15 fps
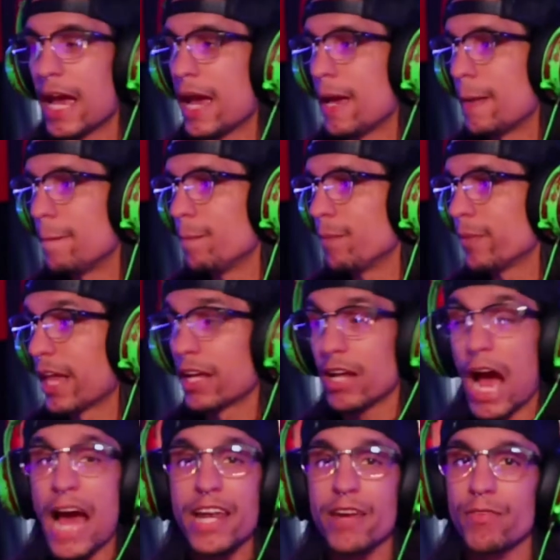And like,
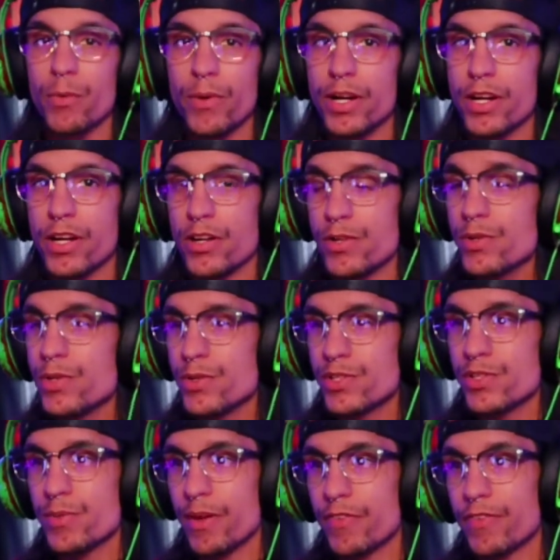I never wanted to do
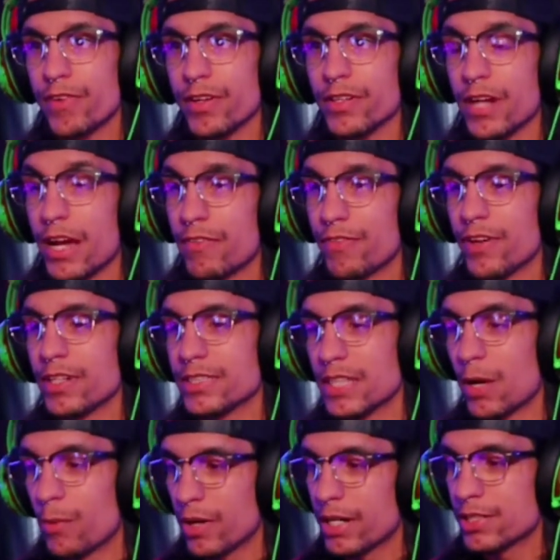YouTube at first.
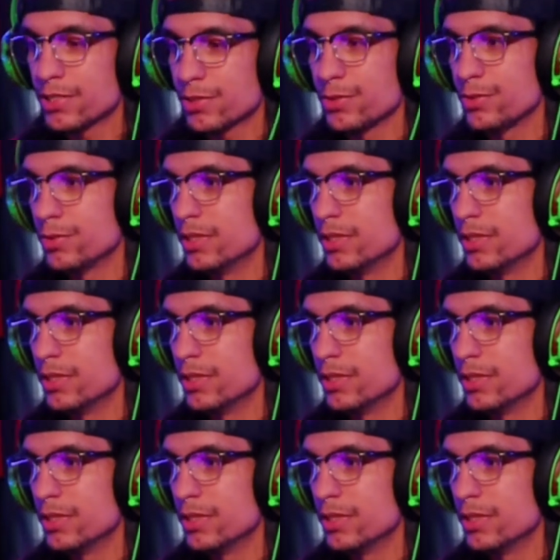I wanted to